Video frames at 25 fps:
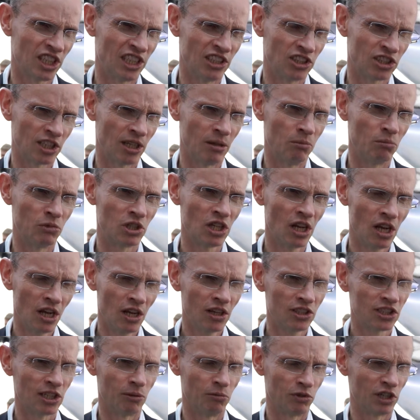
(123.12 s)
He seemed
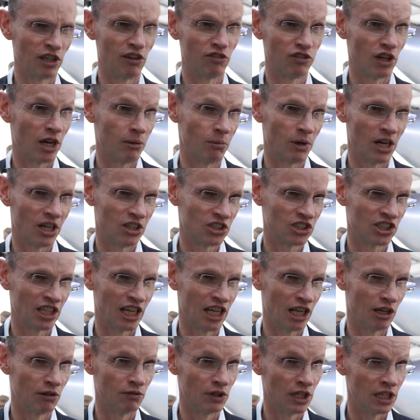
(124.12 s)
something, if I might
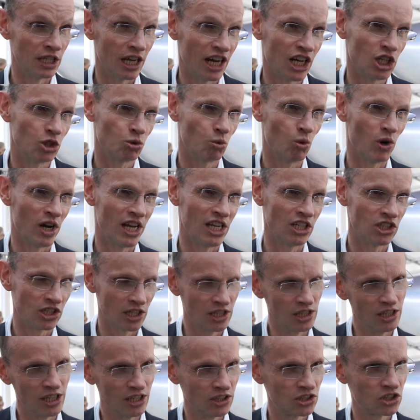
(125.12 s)
say, of a lightweight
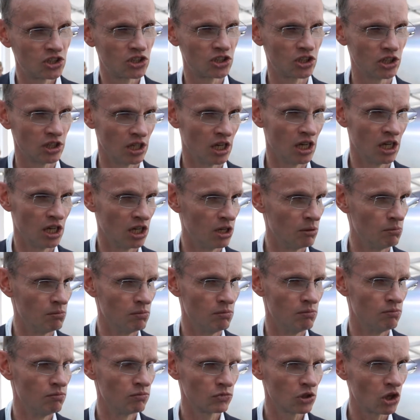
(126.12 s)
in this
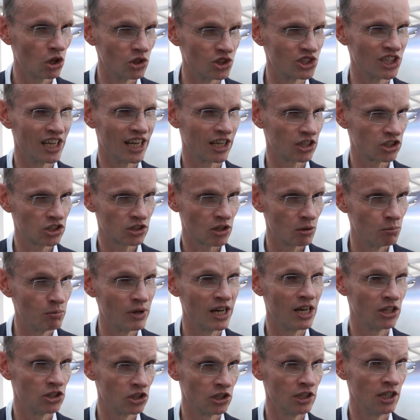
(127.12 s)
context
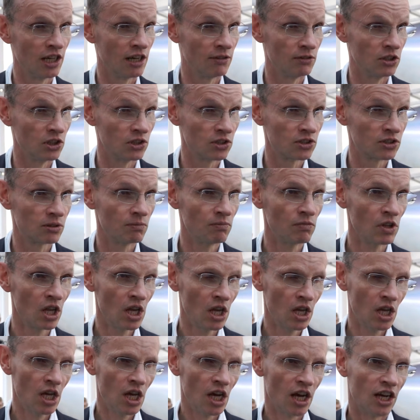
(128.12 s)
compared to the others.
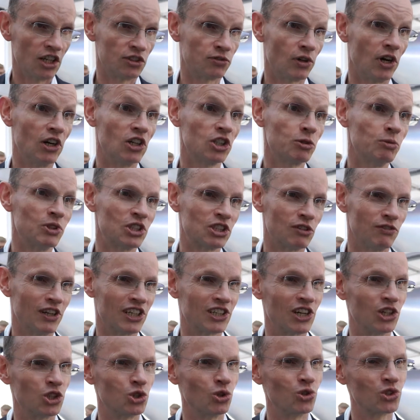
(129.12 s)
As far as Mr.
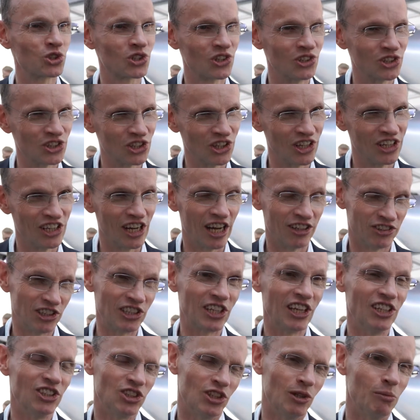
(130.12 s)
Vakachuk is concerned, I
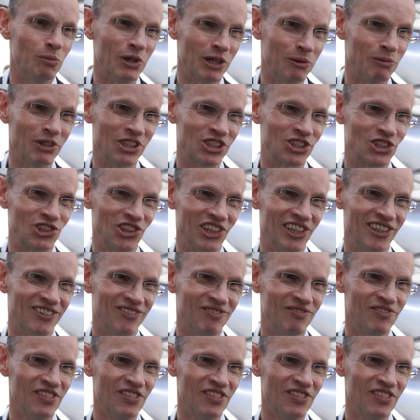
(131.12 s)
think he's the big mystery.